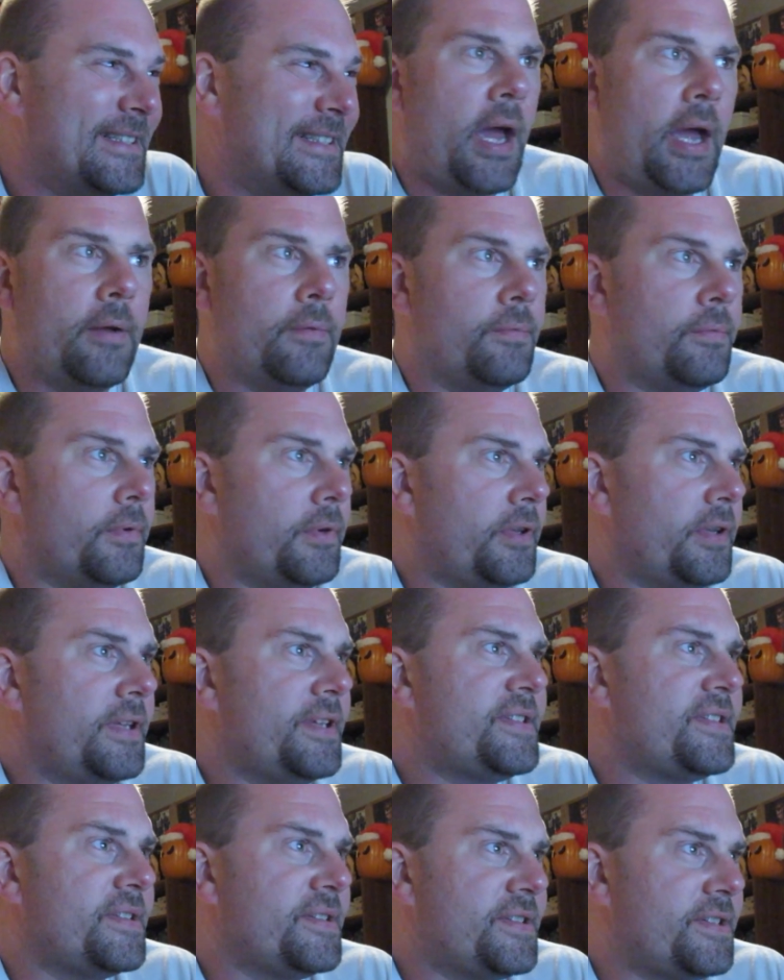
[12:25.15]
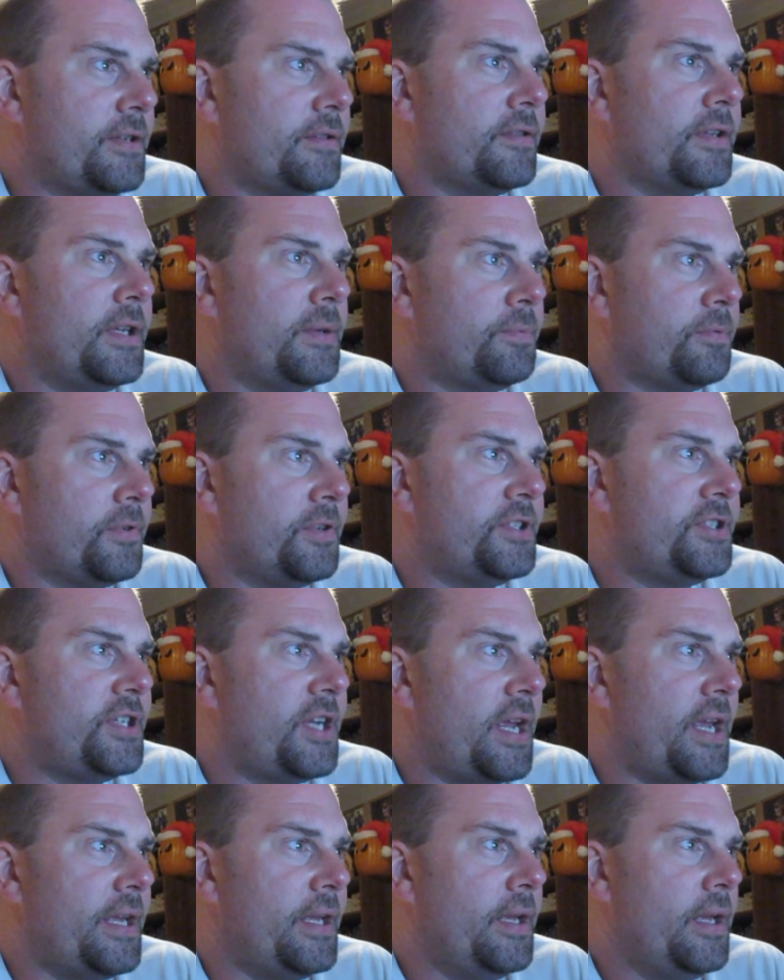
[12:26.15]
I really sincerely
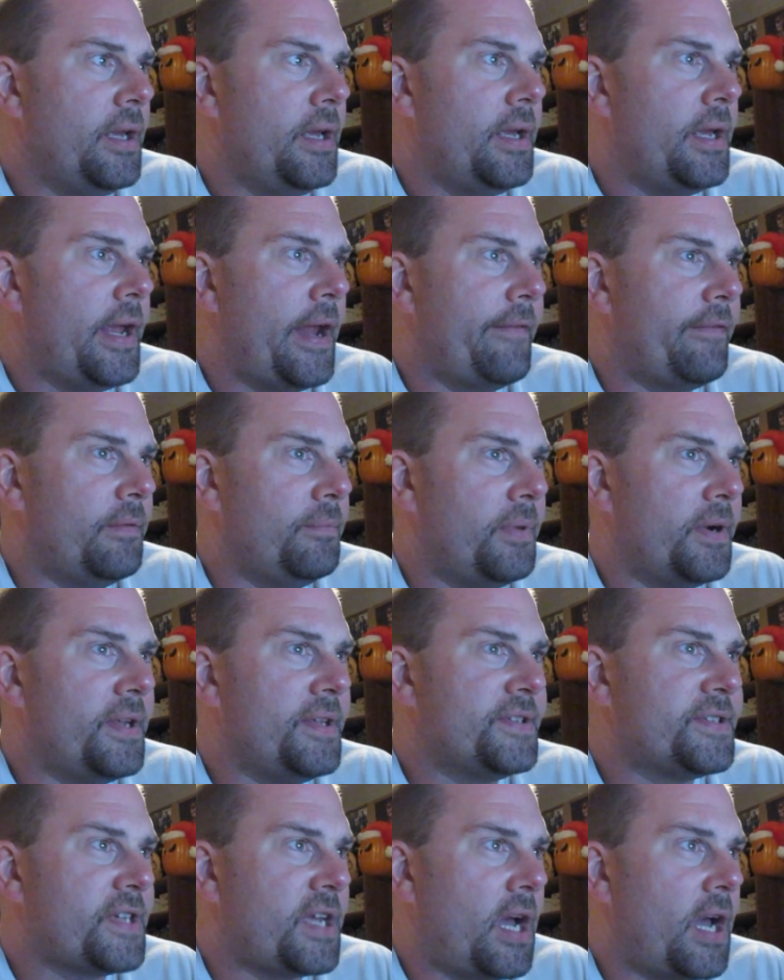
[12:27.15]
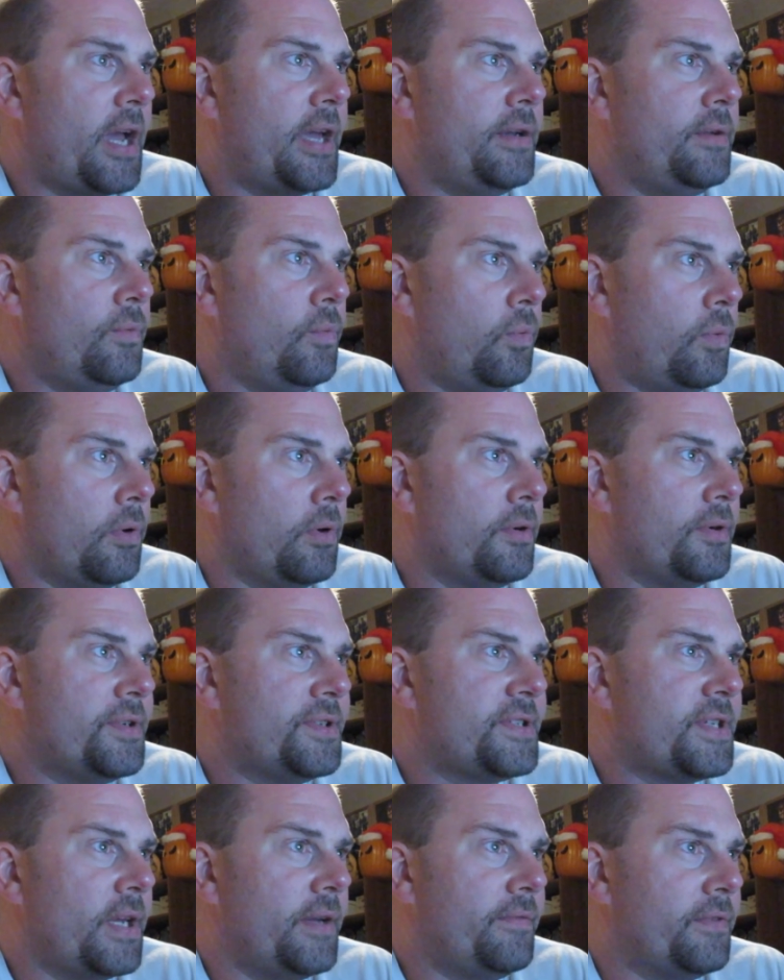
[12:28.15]
appreciate everybody's kind
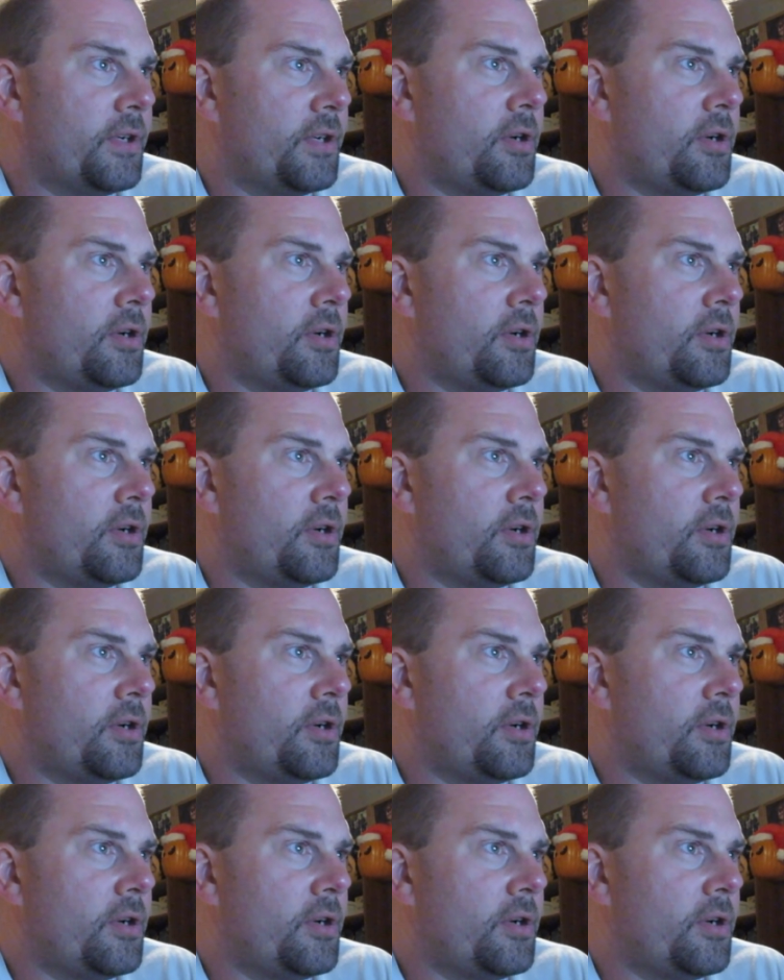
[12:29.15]
words of